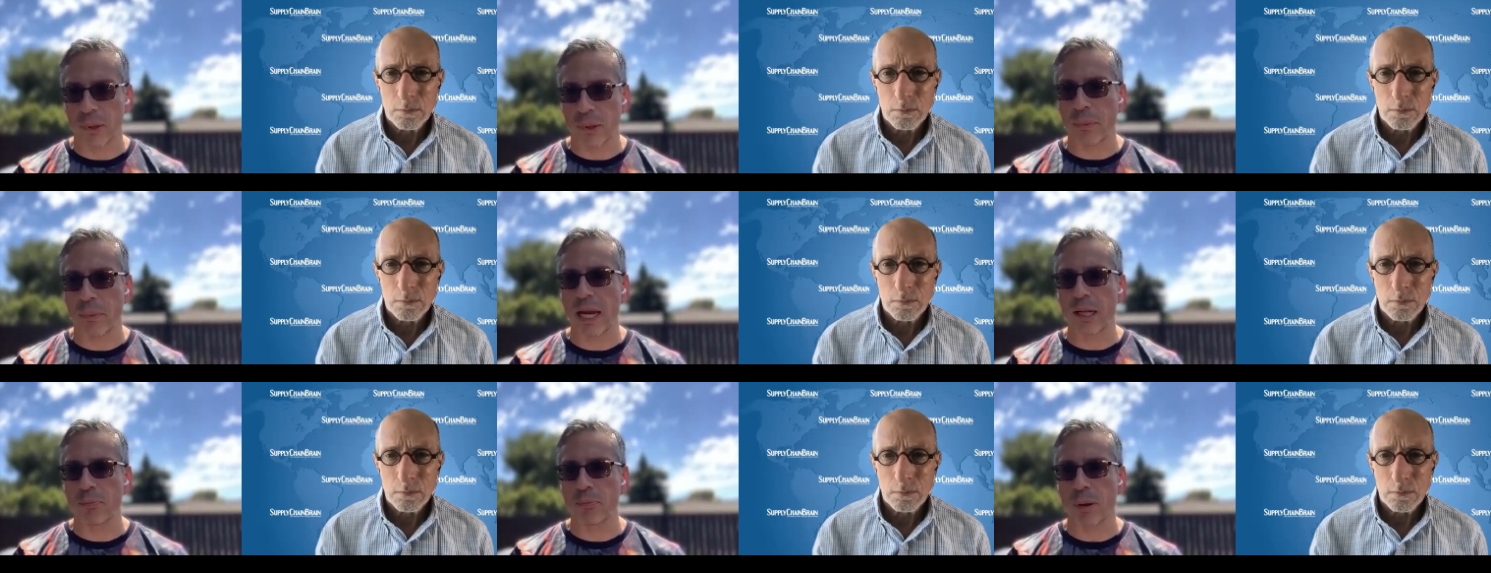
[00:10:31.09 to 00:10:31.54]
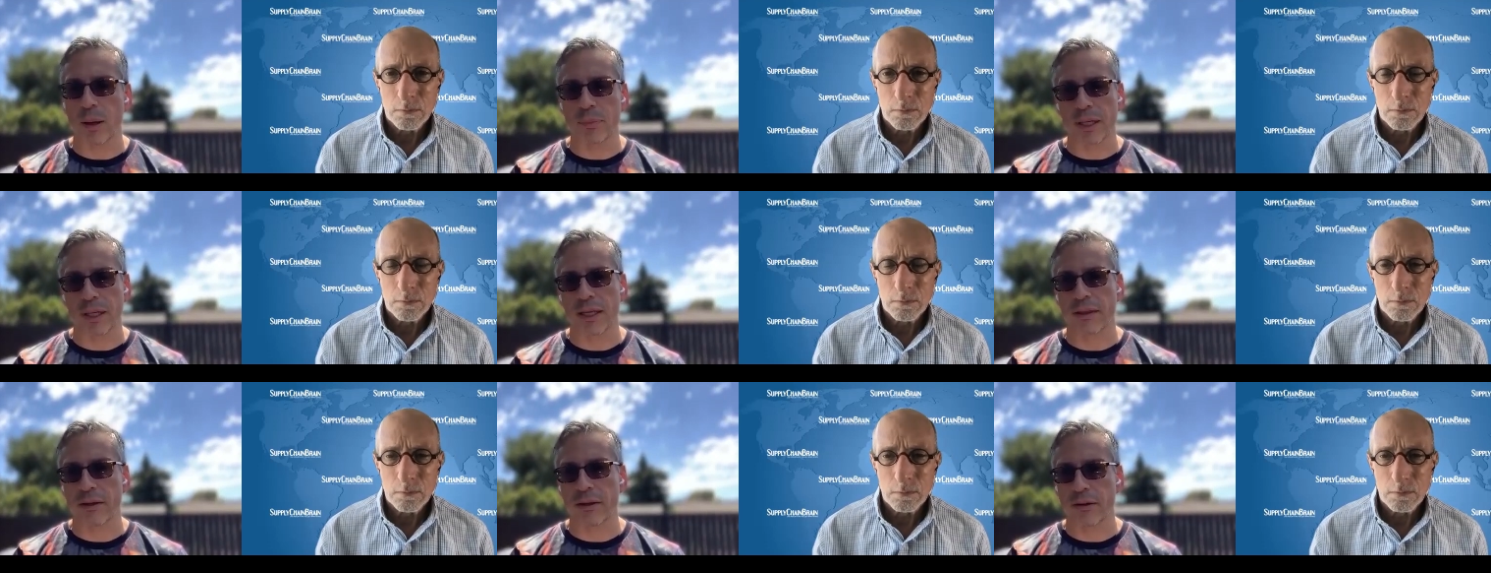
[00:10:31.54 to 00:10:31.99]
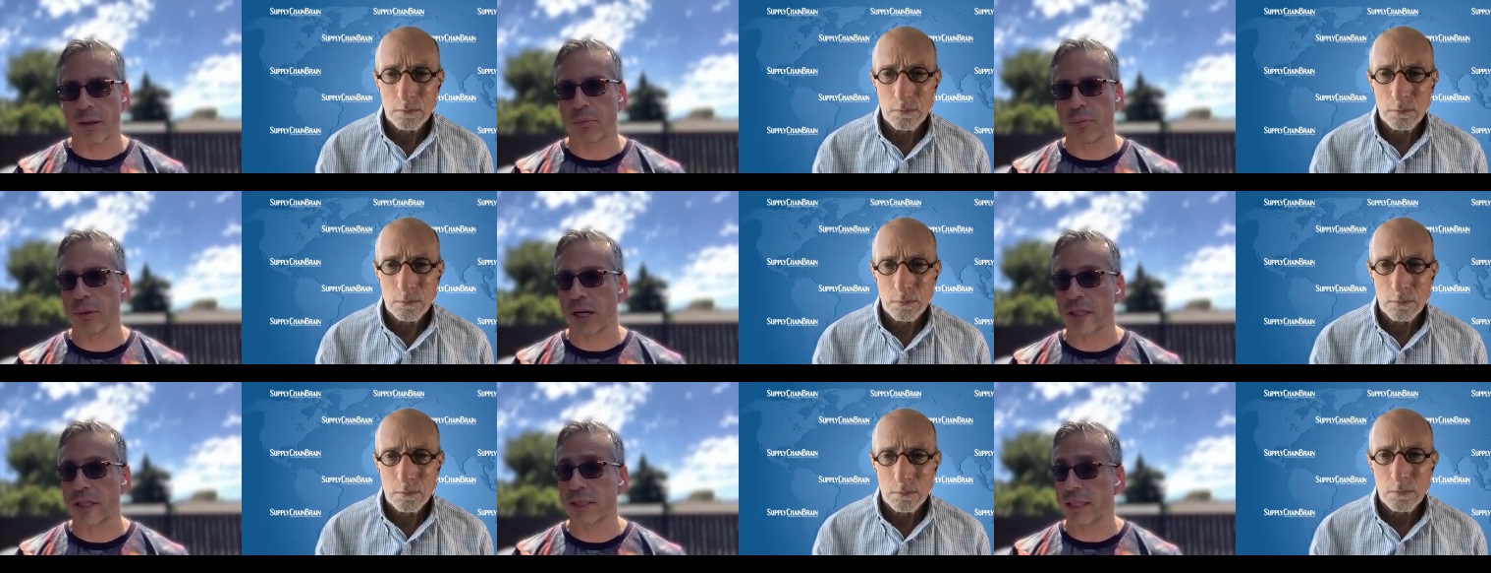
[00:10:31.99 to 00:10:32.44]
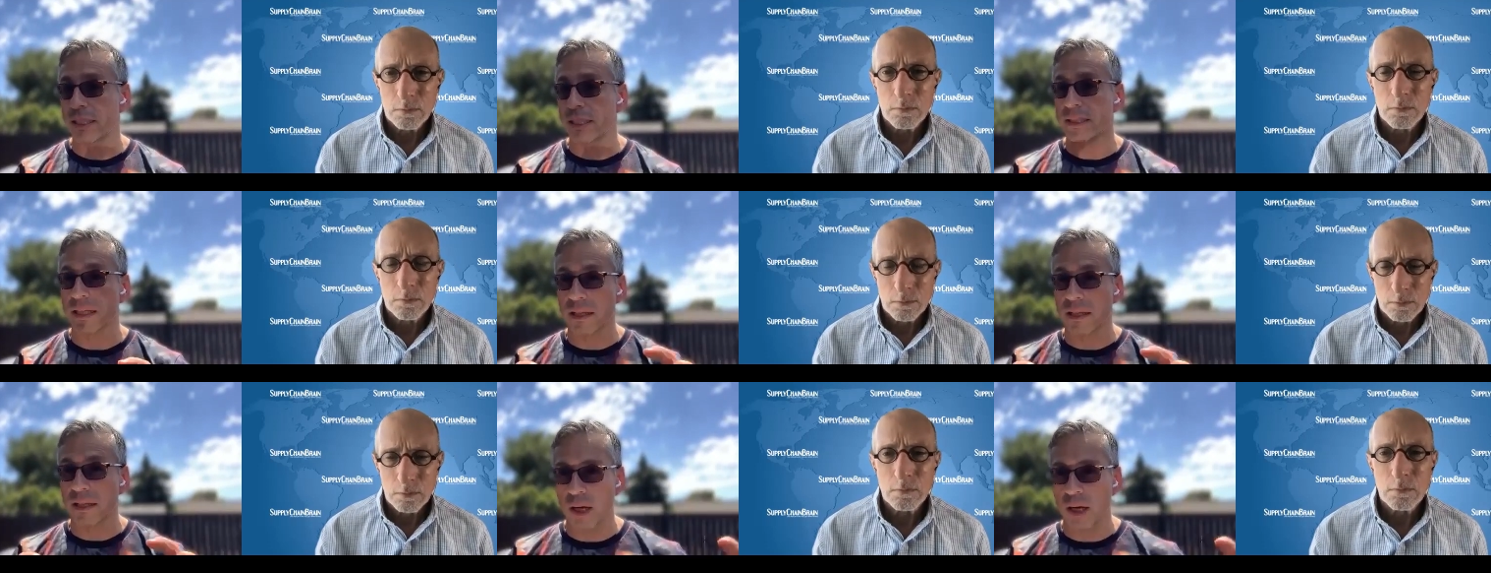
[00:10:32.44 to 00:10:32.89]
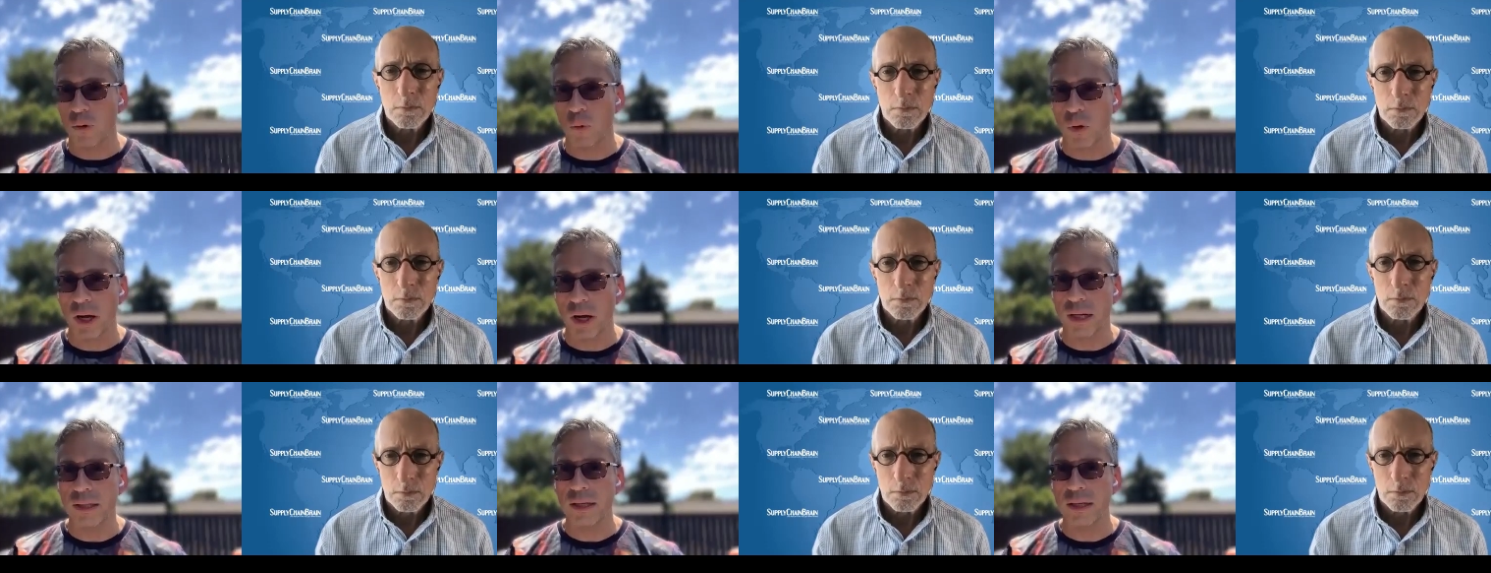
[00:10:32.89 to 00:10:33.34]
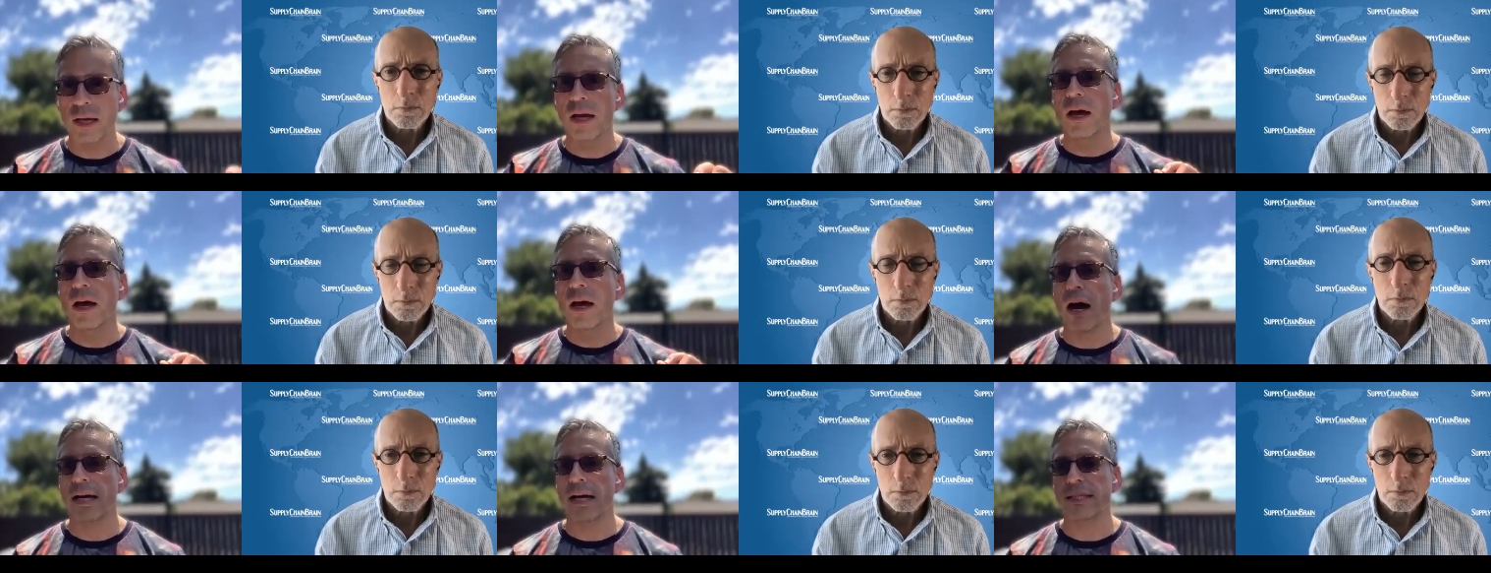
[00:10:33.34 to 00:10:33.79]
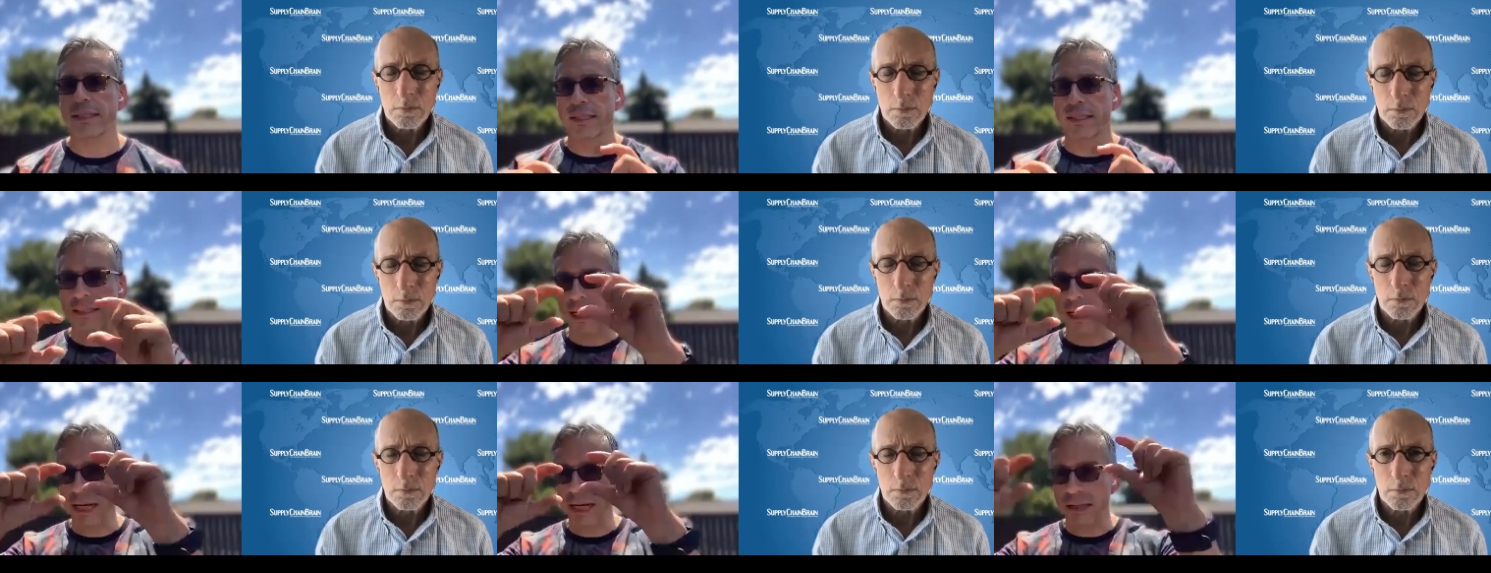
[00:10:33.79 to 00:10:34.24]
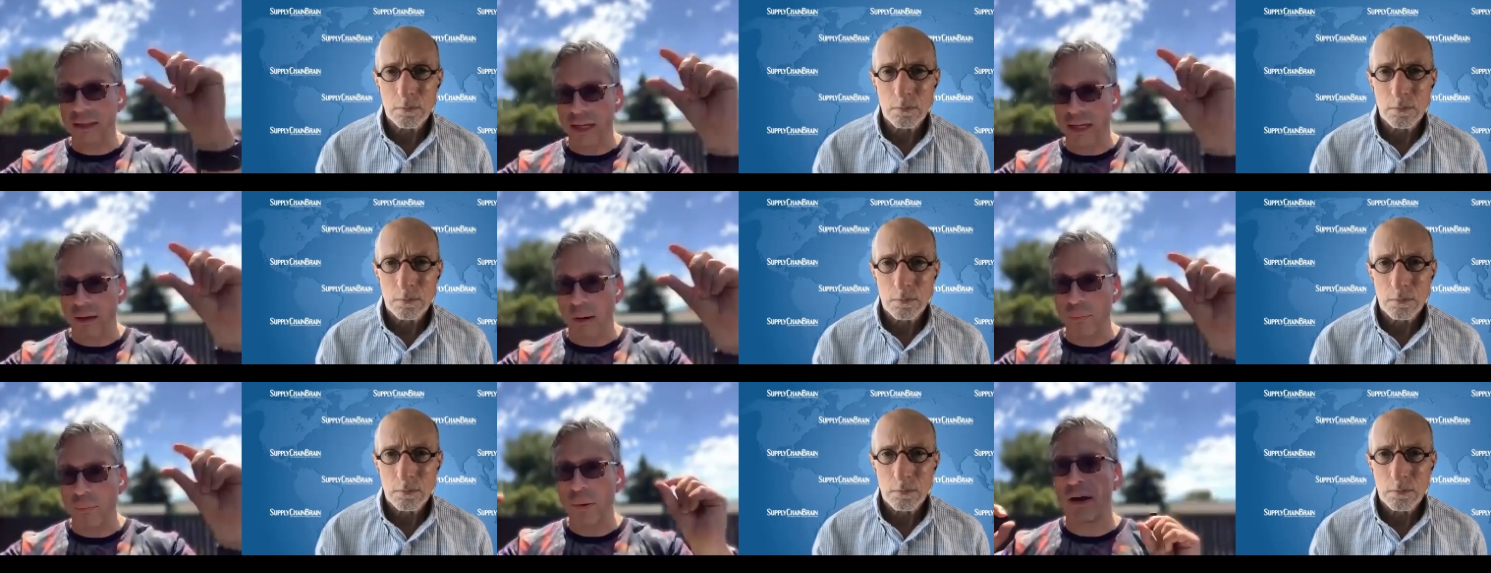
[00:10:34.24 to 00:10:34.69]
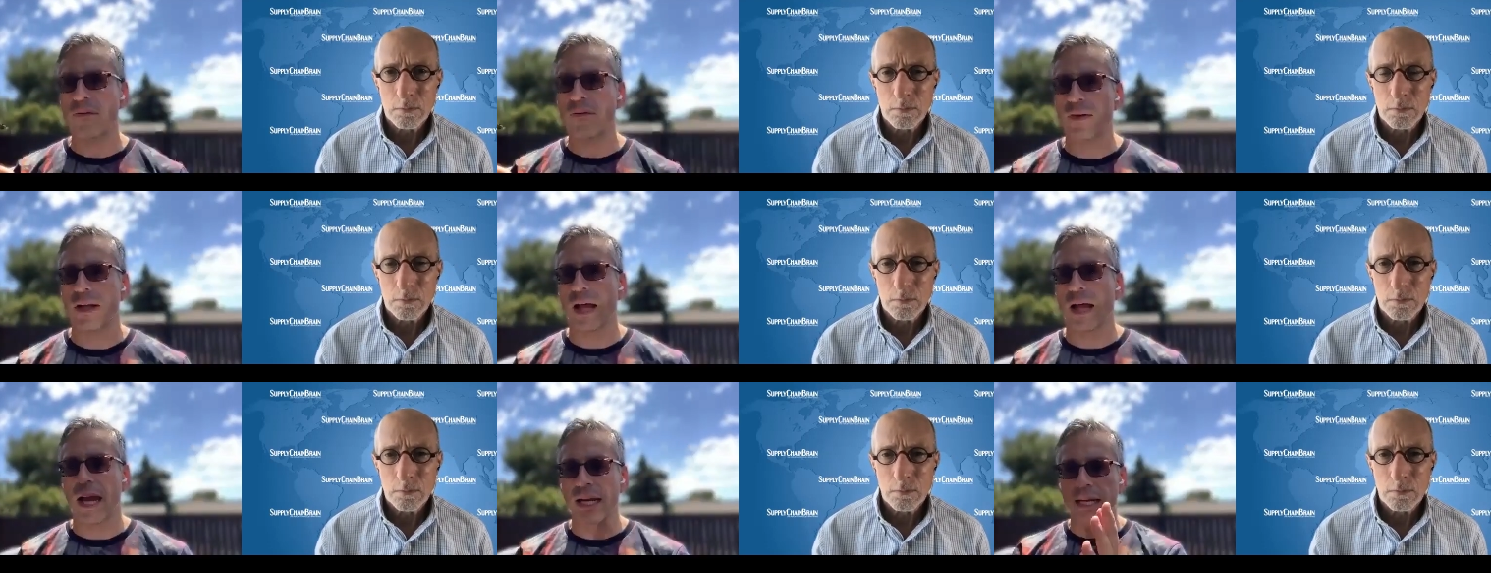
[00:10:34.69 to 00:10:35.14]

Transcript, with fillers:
Speaker 1: the main public Ethereum blockchain is the layer one. On the mm-hmm. second layer, I